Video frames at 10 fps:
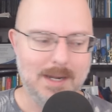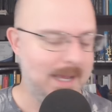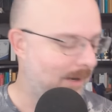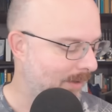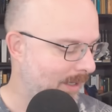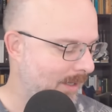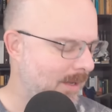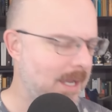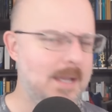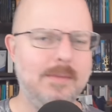Now,
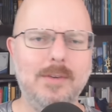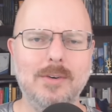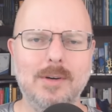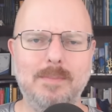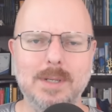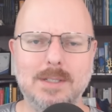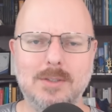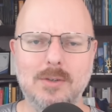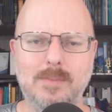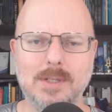if you're a
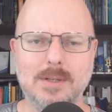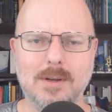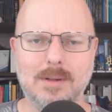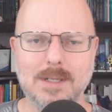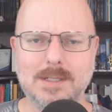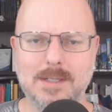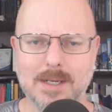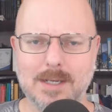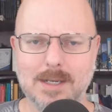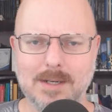bit too
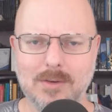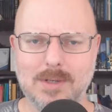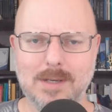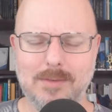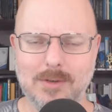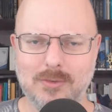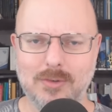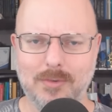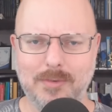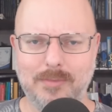paternalistic and don't give your
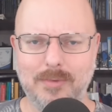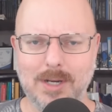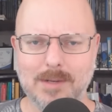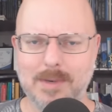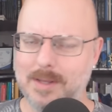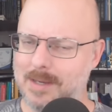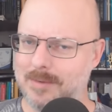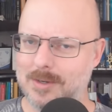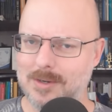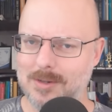children freedom, are they
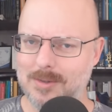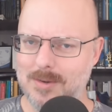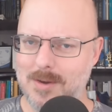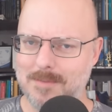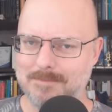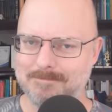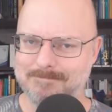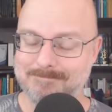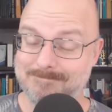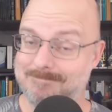ever going to learn?
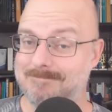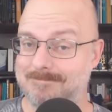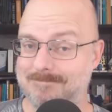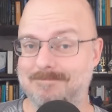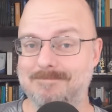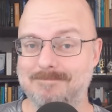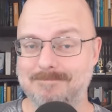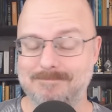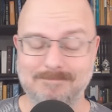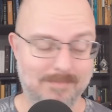Hmm.
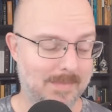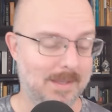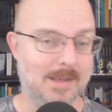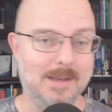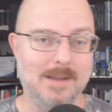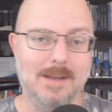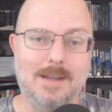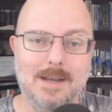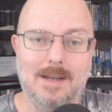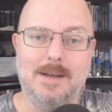
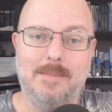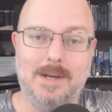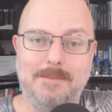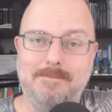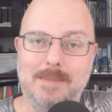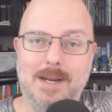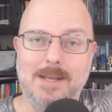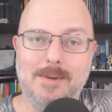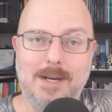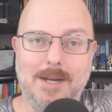But
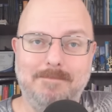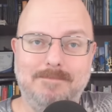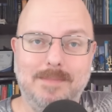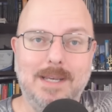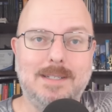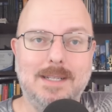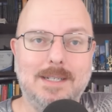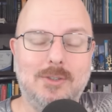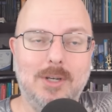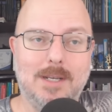anyway, let's
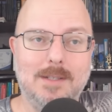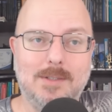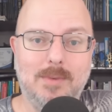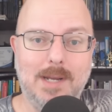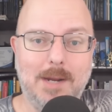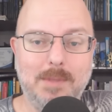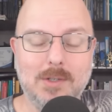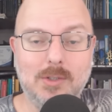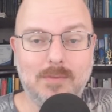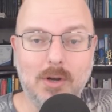let's check this one out
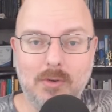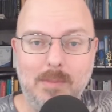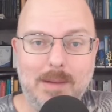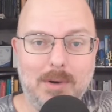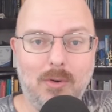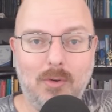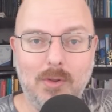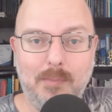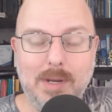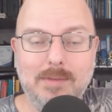because you've got to remember
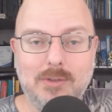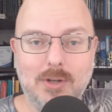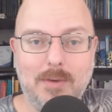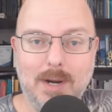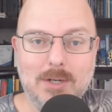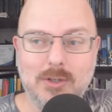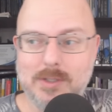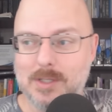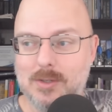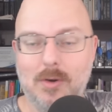all the previous
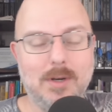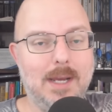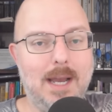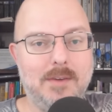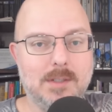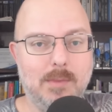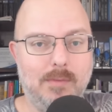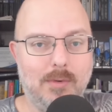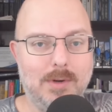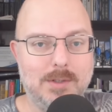generations that got into housing
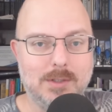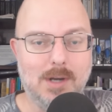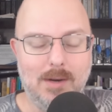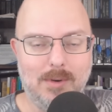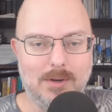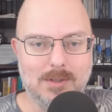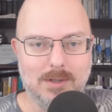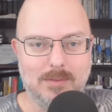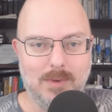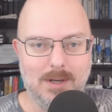before it skyrocketed.